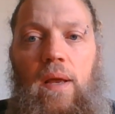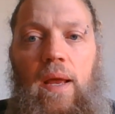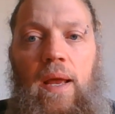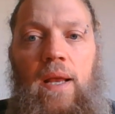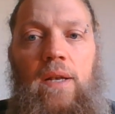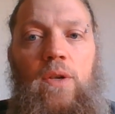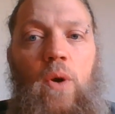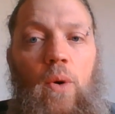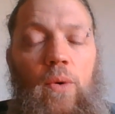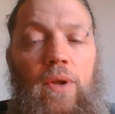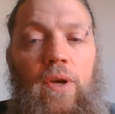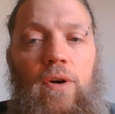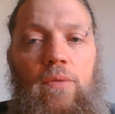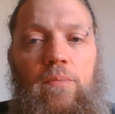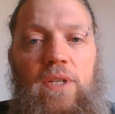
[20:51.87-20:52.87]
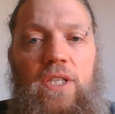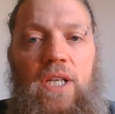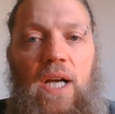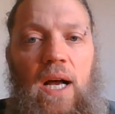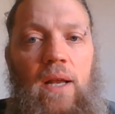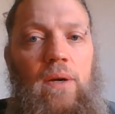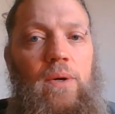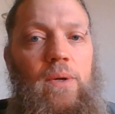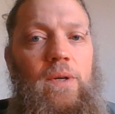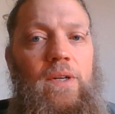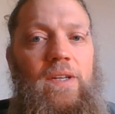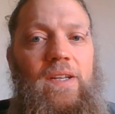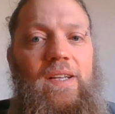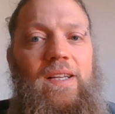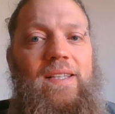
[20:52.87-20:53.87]
Antonio Machado
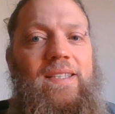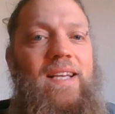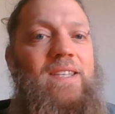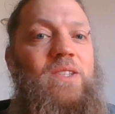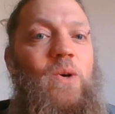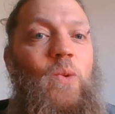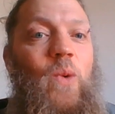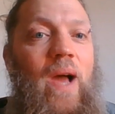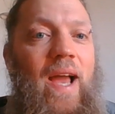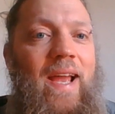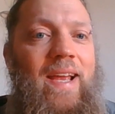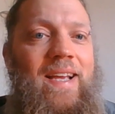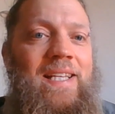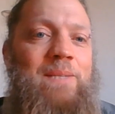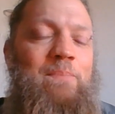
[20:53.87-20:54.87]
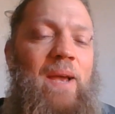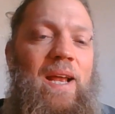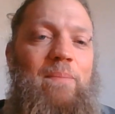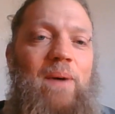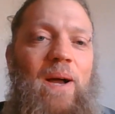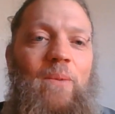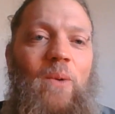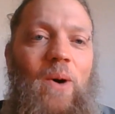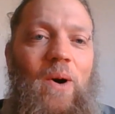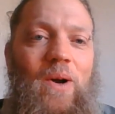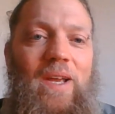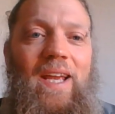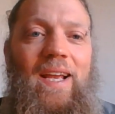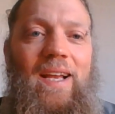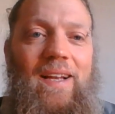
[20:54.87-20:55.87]
says the way is made by
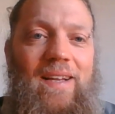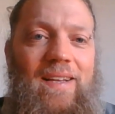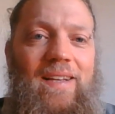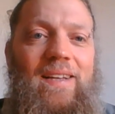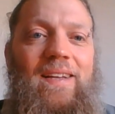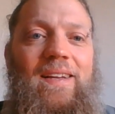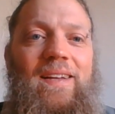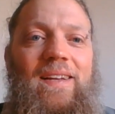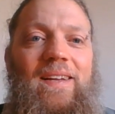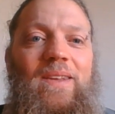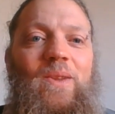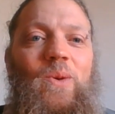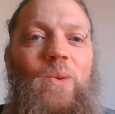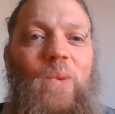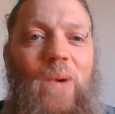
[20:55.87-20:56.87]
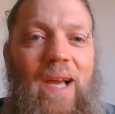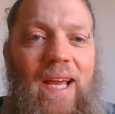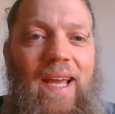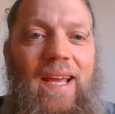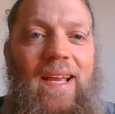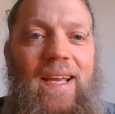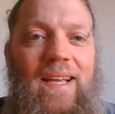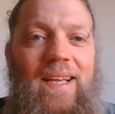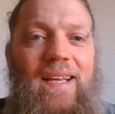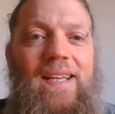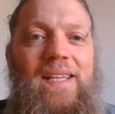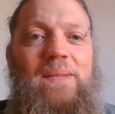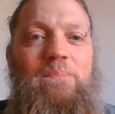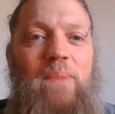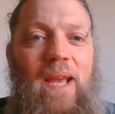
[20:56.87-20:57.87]
walking. The way
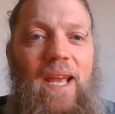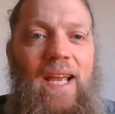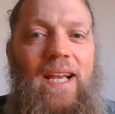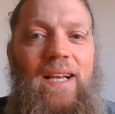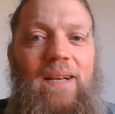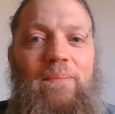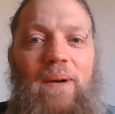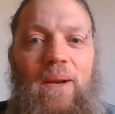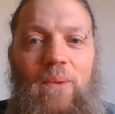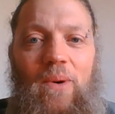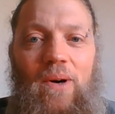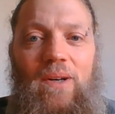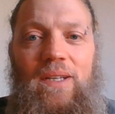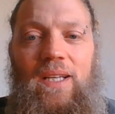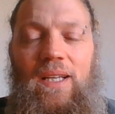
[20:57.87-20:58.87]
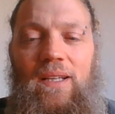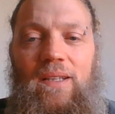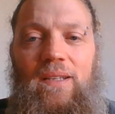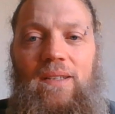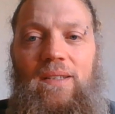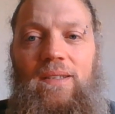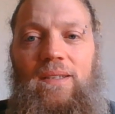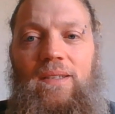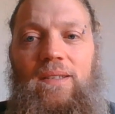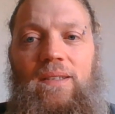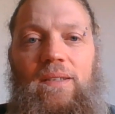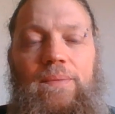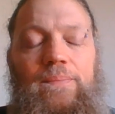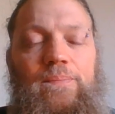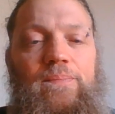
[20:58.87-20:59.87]
is made by walking.
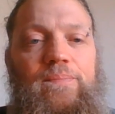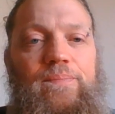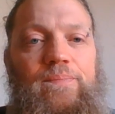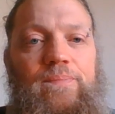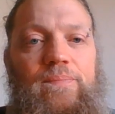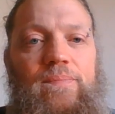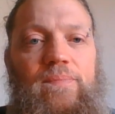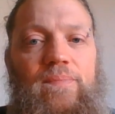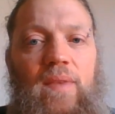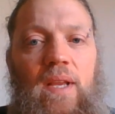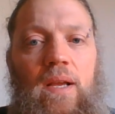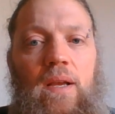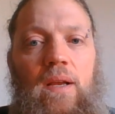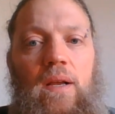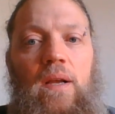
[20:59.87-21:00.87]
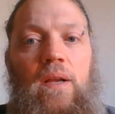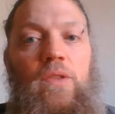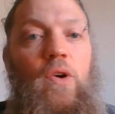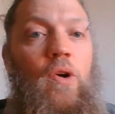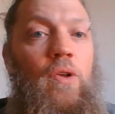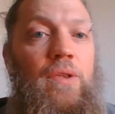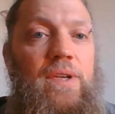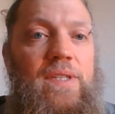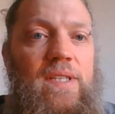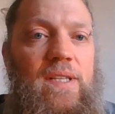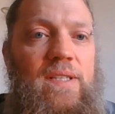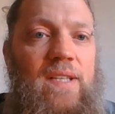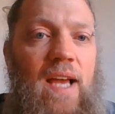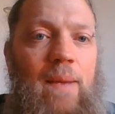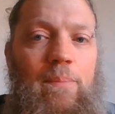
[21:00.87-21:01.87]
The earliest
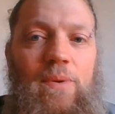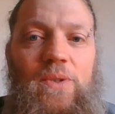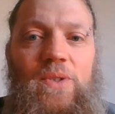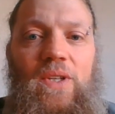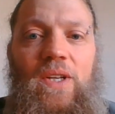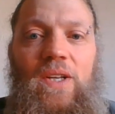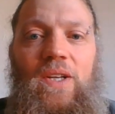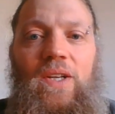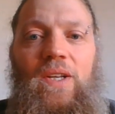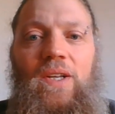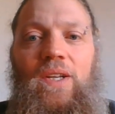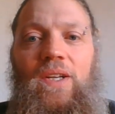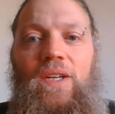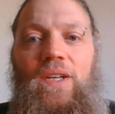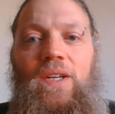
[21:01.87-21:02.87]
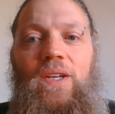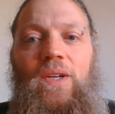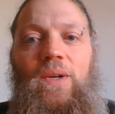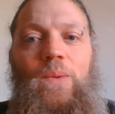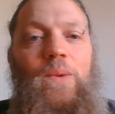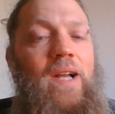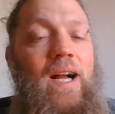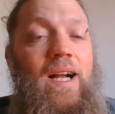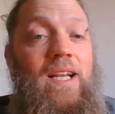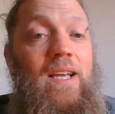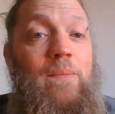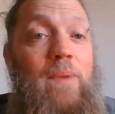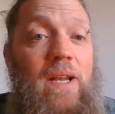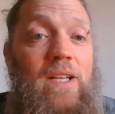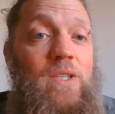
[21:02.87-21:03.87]
disciples were not
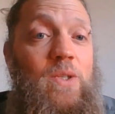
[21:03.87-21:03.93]
committed